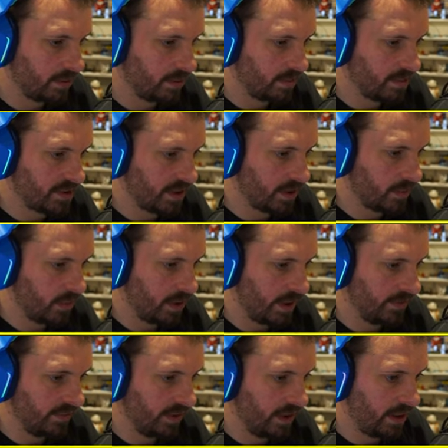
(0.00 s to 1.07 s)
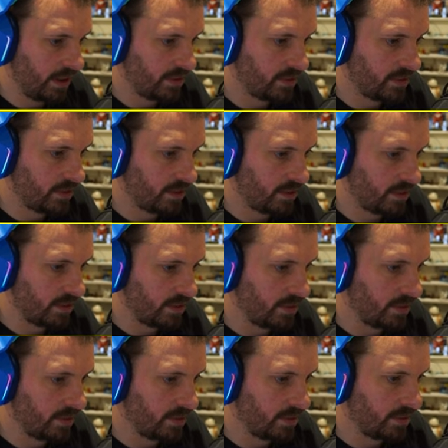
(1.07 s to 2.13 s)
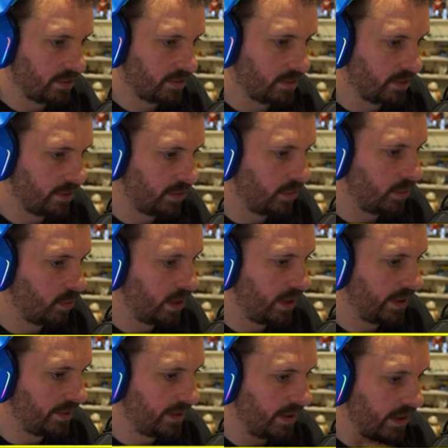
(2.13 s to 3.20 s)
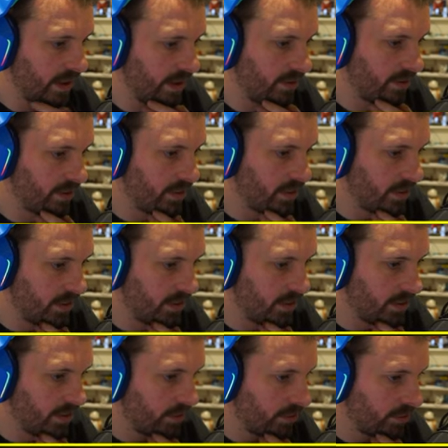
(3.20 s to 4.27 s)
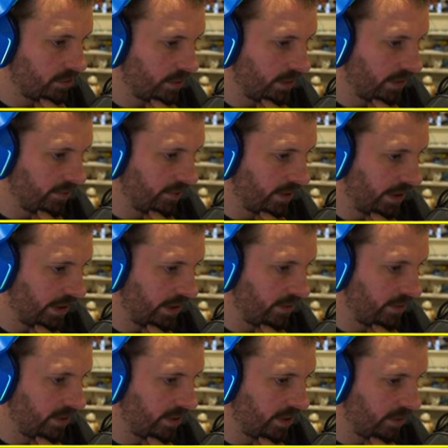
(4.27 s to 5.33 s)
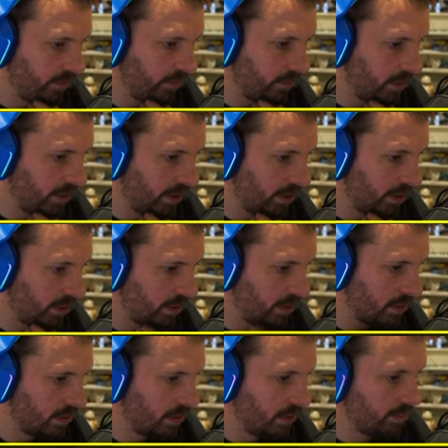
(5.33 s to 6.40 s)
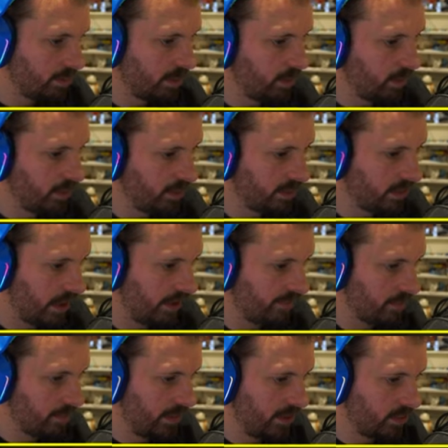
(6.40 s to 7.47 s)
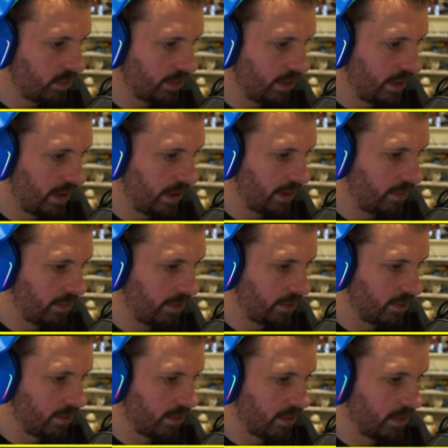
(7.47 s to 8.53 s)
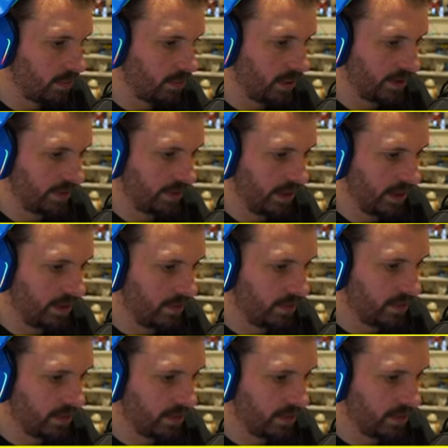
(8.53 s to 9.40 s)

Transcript: was it a wide guard or wide guard? Do we have a guard in here somewhere? Maybe we haven't made one. Ah, there we go. Wide guard.